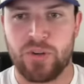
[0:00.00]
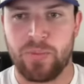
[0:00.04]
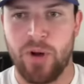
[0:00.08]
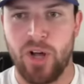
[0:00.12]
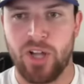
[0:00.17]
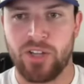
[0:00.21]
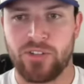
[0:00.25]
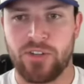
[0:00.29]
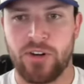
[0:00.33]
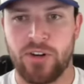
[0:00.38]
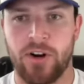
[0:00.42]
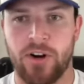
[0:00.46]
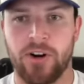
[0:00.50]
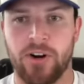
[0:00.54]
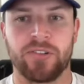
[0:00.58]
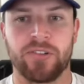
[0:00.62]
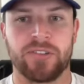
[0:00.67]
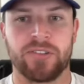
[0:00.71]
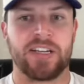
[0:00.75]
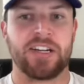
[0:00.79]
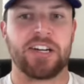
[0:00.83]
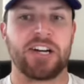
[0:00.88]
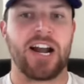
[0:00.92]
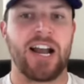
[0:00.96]
Jamaal
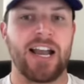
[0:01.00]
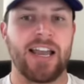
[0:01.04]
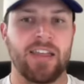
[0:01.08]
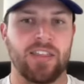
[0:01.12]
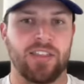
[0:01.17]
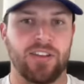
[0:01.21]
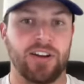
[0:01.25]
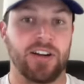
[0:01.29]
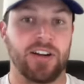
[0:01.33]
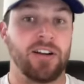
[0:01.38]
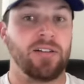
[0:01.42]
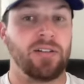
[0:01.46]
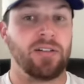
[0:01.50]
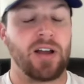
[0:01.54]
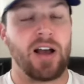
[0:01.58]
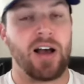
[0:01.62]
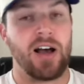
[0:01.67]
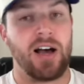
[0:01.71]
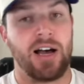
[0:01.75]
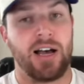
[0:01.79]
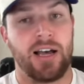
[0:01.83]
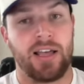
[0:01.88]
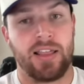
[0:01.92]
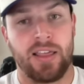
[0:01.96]
Charles here either.
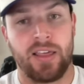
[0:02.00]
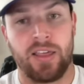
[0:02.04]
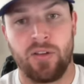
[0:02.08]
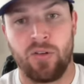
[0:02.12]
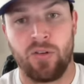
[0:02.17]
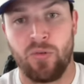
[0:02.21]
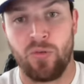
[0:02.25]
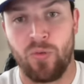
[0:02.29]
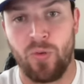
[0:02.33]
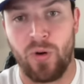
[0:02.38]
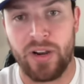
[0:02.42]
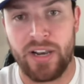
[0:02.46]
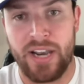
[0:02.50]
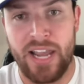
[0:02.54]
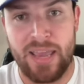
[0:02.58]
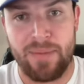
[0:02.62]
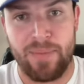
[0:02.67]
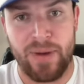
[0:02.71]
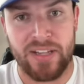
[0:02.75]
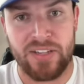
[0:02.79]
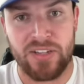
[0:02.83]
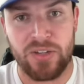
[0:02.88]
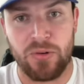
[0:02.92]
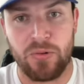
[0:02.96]
Uh, one Charles.
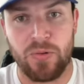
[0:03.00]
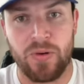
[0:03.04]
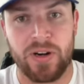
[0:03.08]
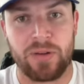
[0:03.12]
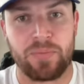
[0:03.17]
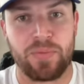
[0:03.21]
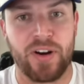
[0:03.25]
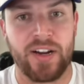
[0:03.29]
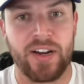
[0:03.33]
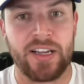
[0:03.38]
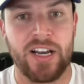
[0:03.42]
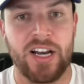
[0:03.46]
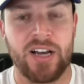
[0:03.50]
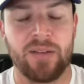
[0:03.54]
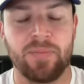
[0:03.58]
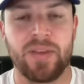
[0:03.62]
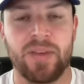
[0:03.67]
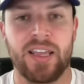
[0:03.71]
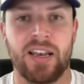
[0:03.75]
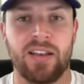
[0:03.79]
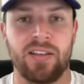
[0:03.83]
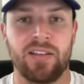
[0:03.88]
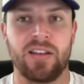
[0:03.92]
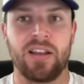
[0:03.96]
name I do want to bring
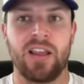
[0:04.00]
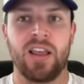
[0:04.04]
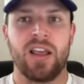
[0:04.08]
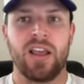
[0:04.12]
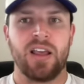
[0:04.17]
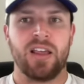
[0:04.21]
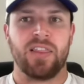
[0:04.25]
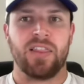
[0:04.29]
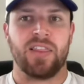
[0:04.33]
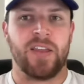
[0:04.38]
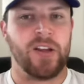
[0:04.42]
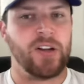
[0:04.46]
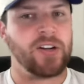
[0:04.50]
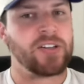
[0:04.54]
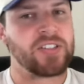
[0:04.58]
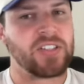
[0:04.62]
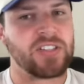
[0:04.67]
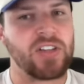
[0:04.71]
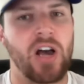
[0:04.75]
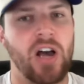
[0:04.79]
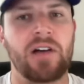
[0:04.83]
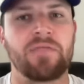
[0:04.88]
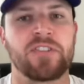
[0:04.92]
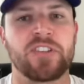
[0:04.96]
up, and
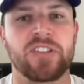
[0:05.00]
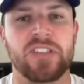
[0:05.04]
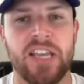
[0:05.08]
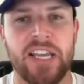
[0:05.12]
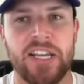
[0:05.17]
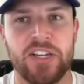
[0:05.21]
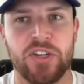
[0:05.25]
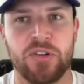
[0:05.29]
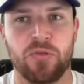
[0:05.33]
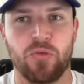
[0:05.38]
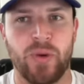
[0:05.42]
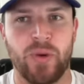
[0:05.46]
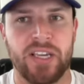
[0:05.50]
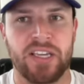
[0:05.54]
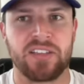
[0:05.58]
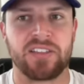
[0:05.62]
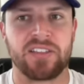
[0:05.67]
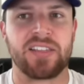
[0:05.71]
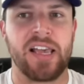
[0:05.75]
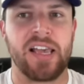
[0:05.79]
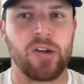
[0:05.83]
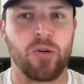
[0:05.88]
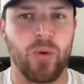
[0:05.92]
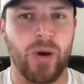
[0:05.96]
here's a conversation we could
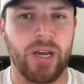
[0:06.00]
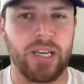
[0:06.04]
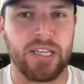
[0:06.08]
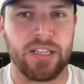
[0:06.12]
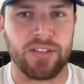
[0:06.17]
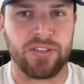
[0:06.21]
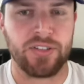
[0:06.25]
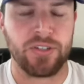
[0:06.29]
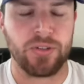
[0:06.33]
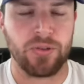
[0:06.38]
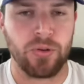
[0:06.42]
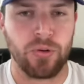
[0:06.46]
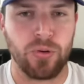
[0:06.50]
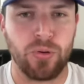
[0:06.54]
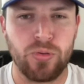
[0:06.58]
segue into.